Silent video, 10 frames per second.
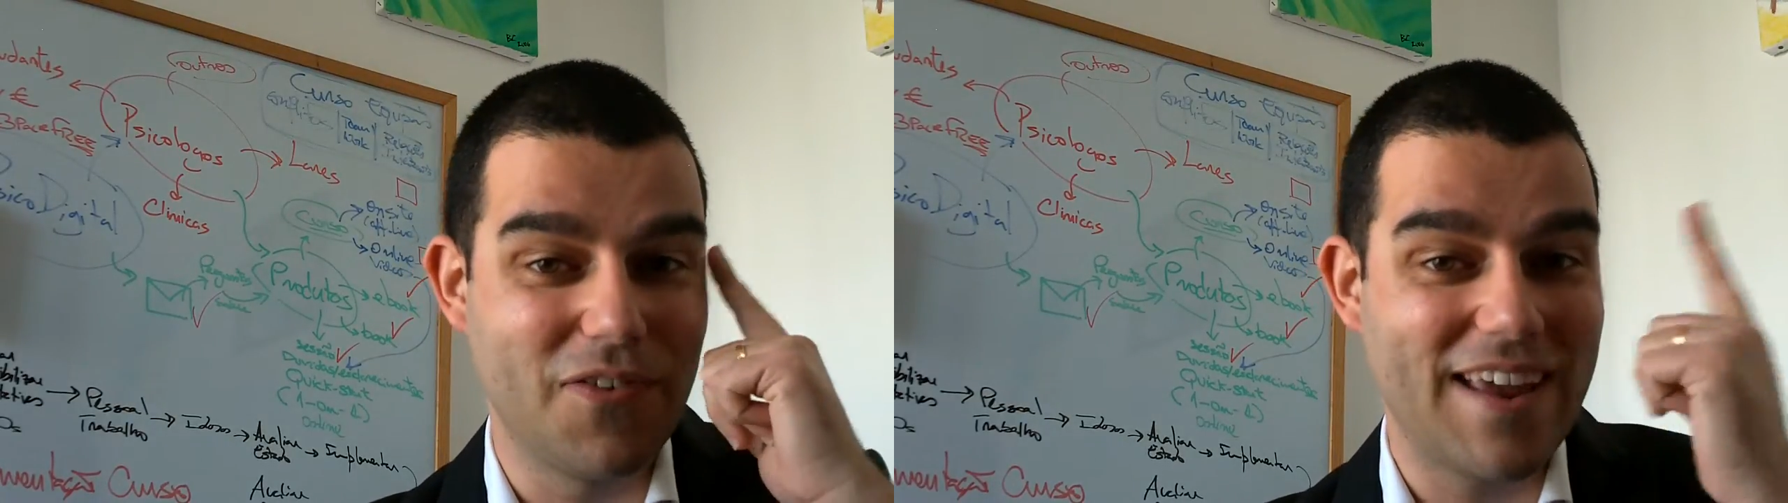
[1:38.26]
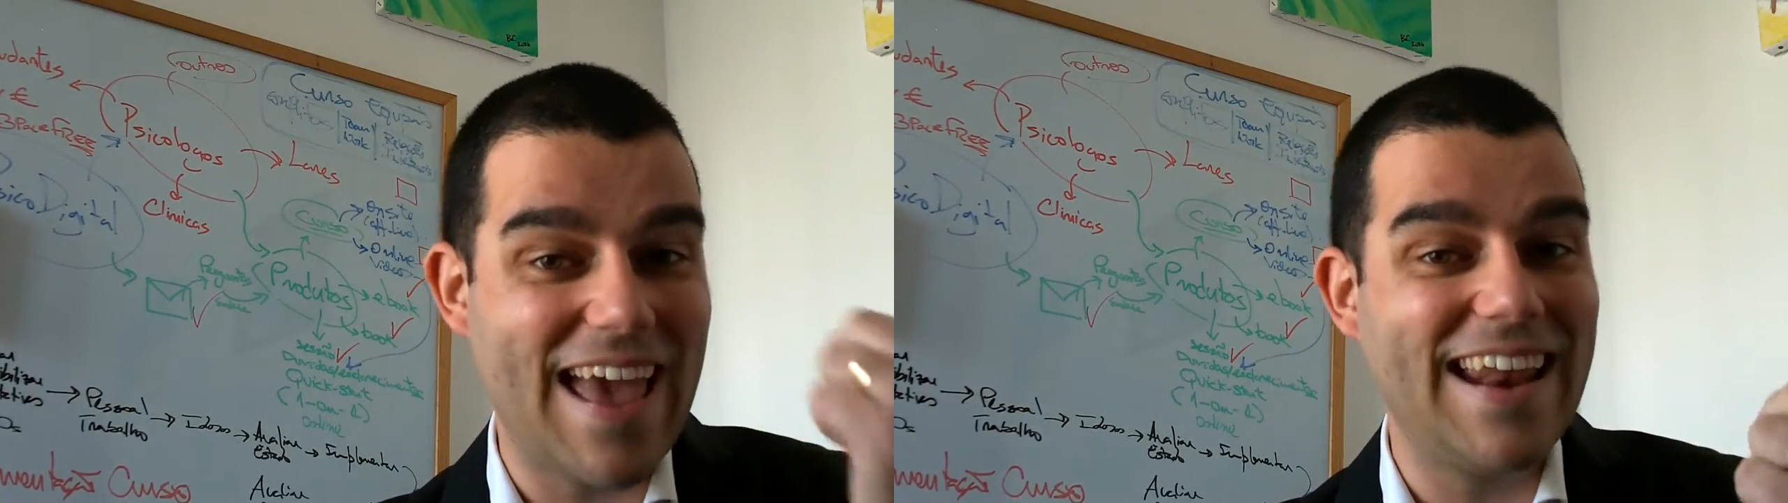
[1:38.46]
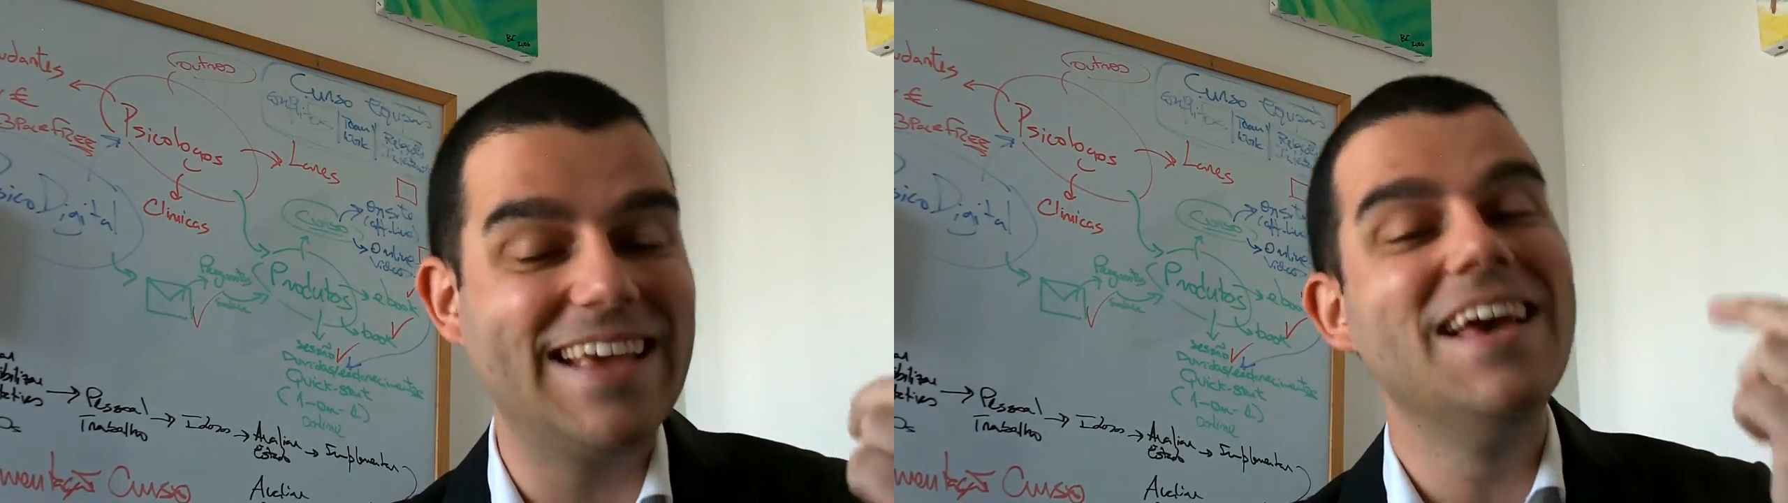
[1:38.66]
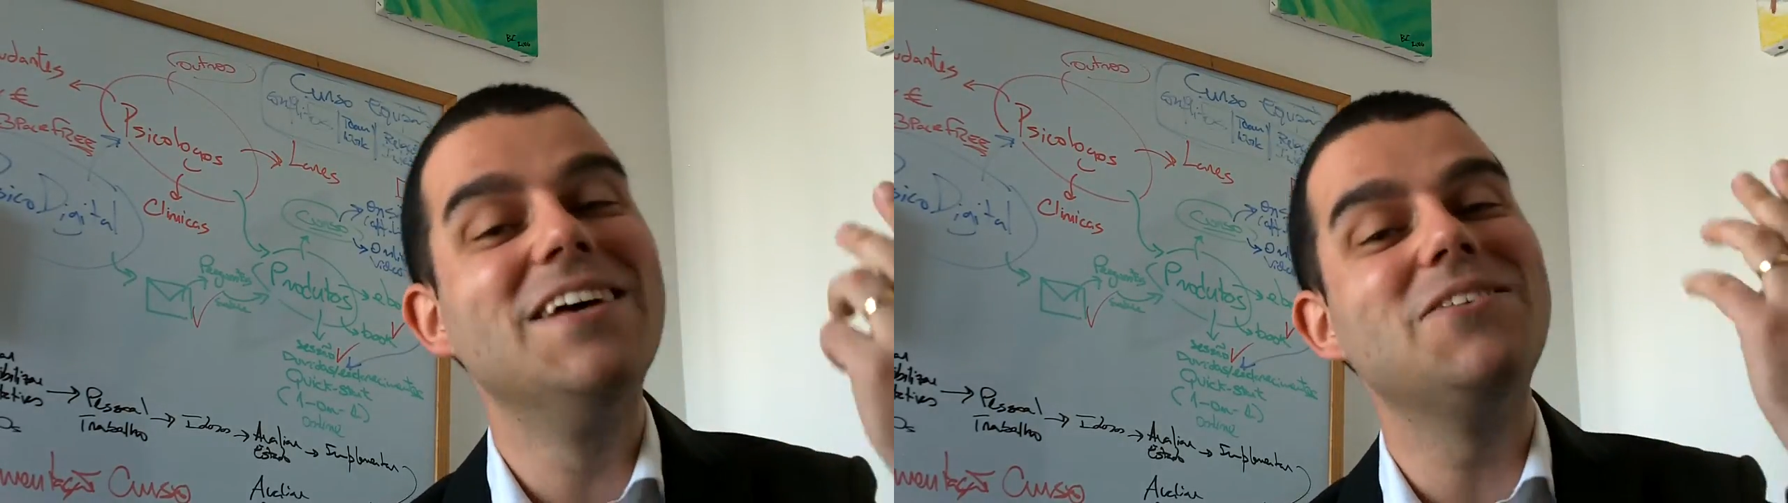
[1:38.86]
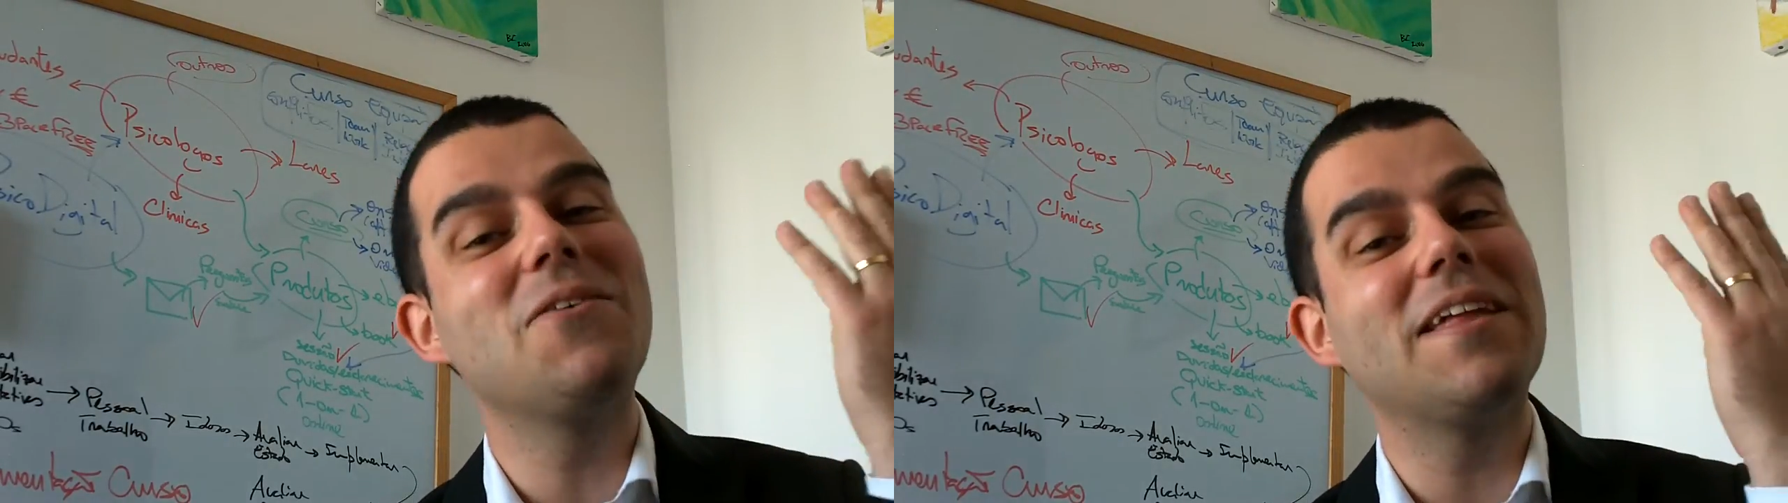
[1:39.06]
forgetting,
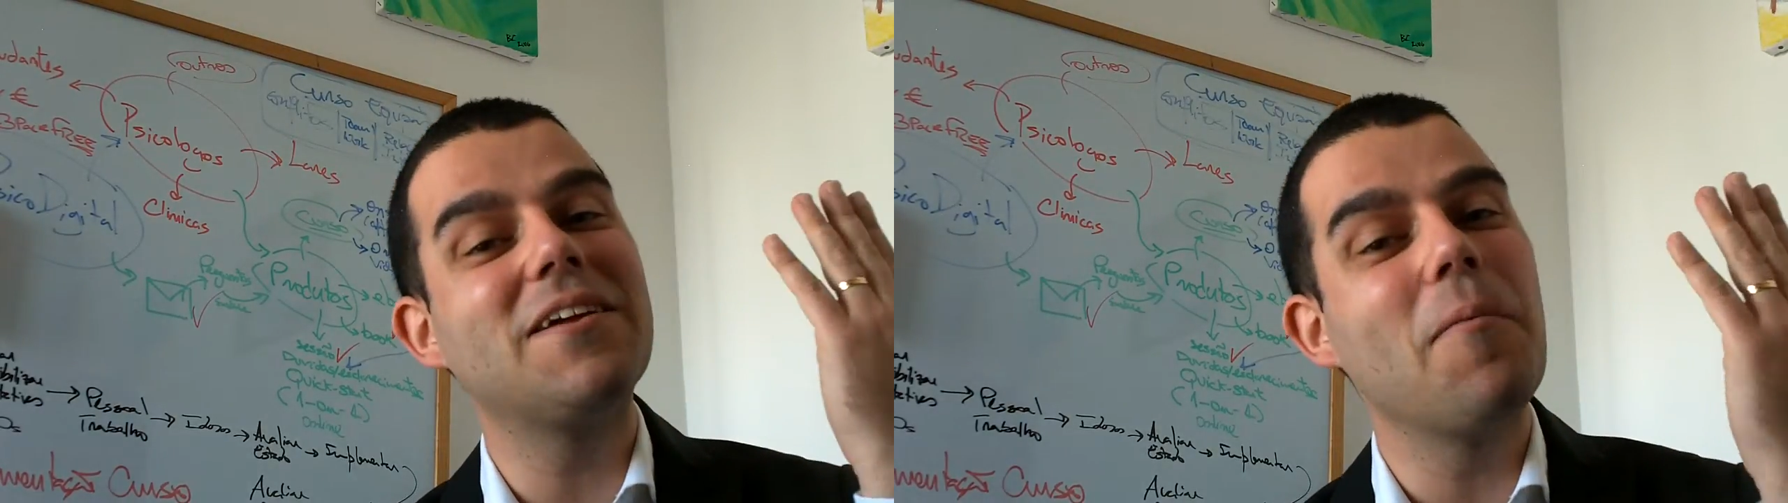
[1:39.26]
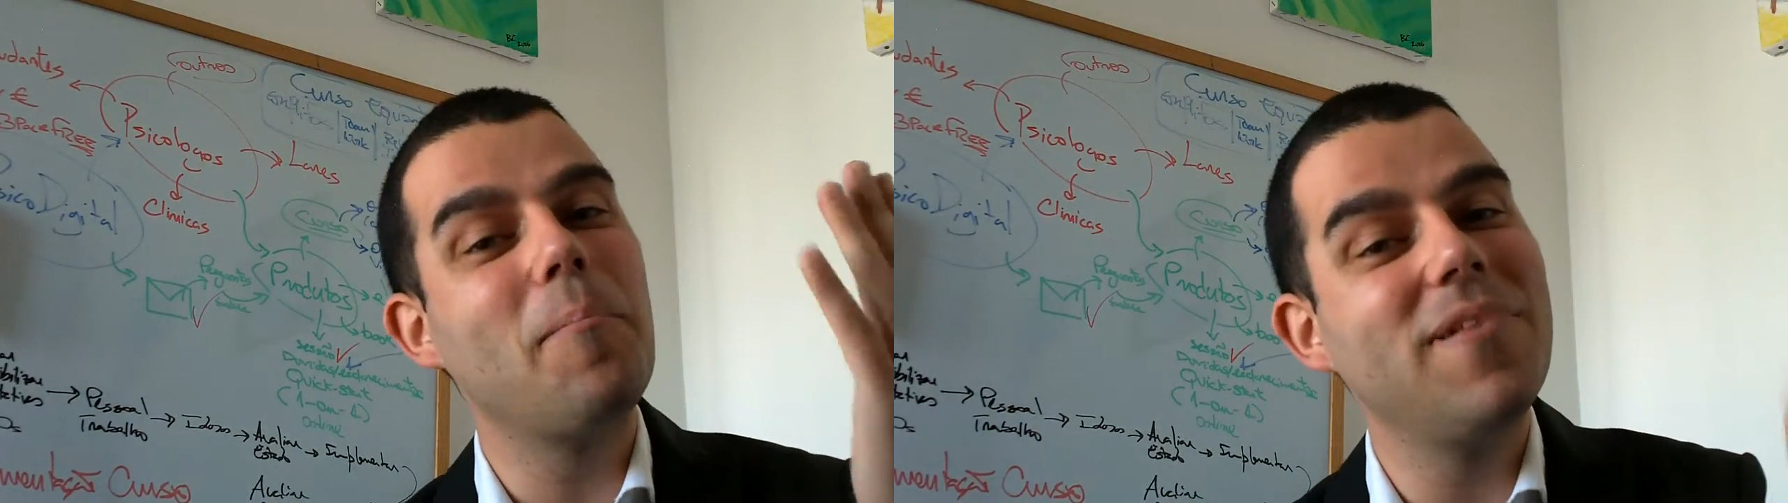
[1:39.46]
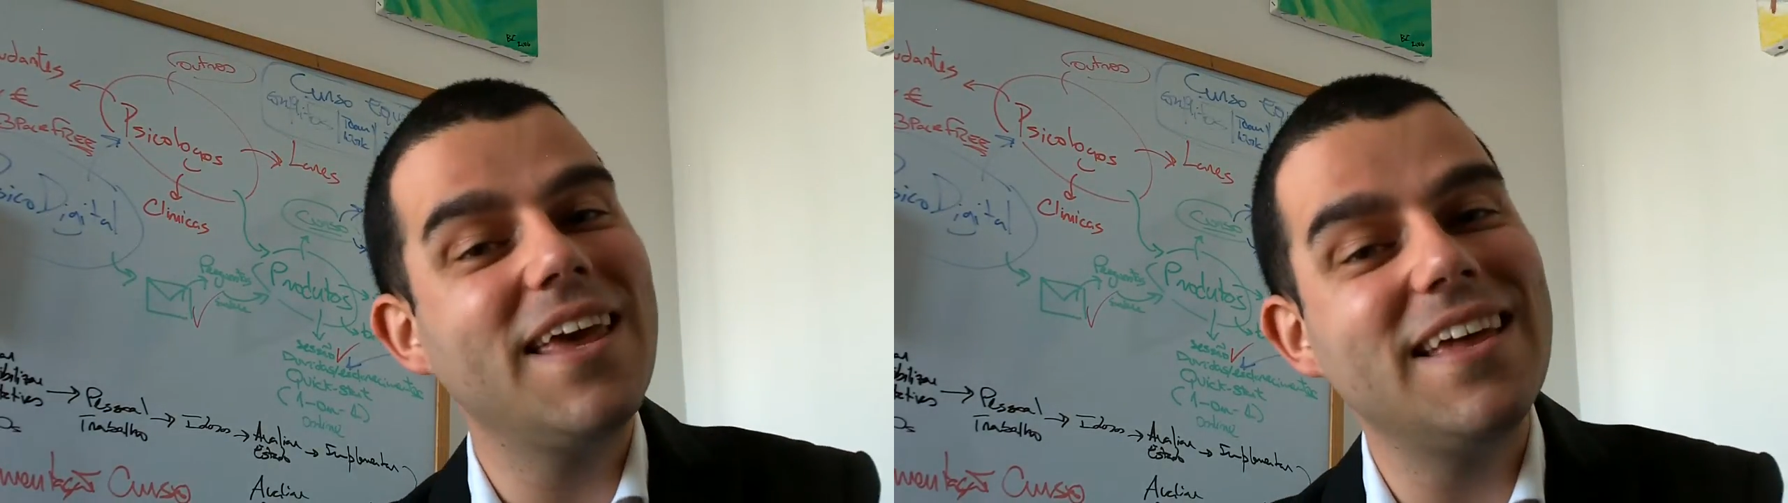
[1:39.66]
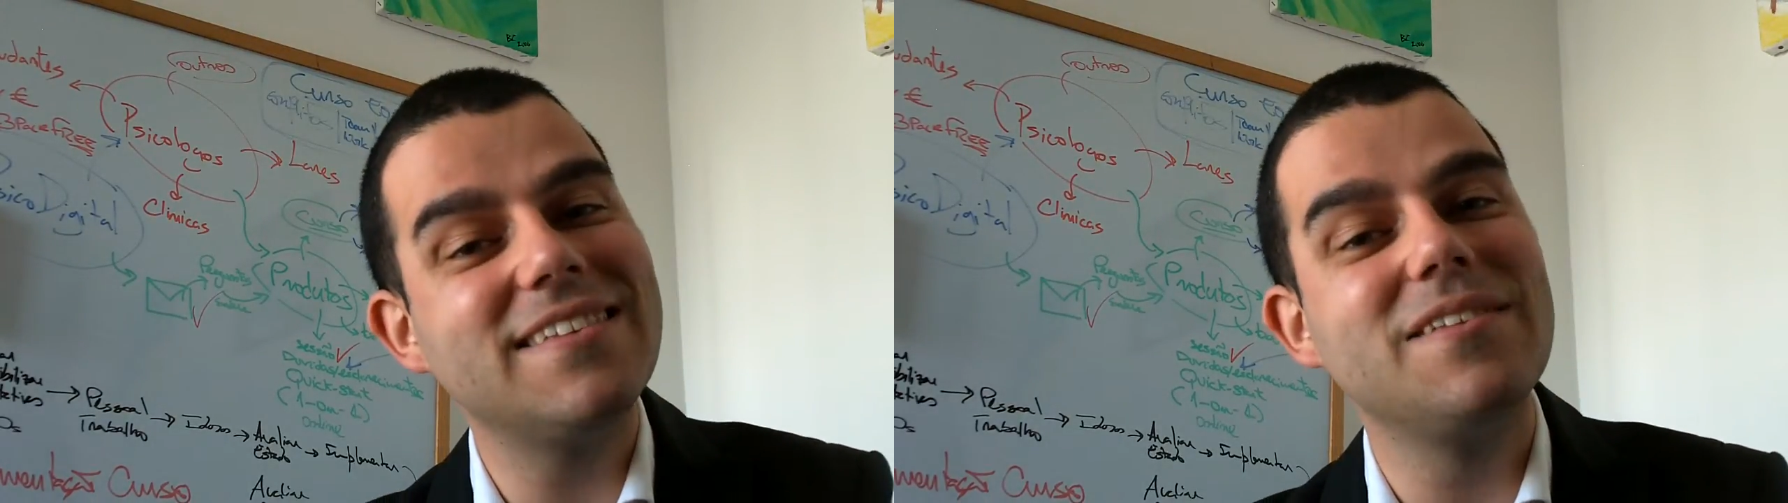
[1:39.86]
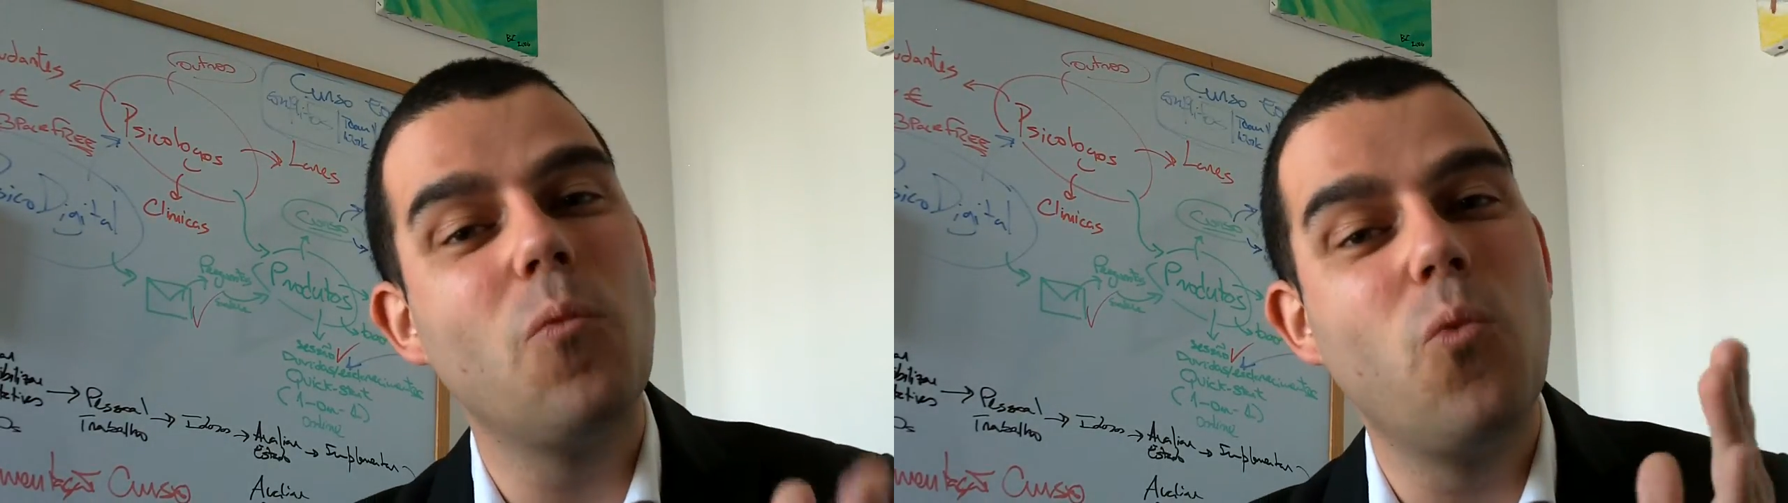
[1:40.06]
so you can complete the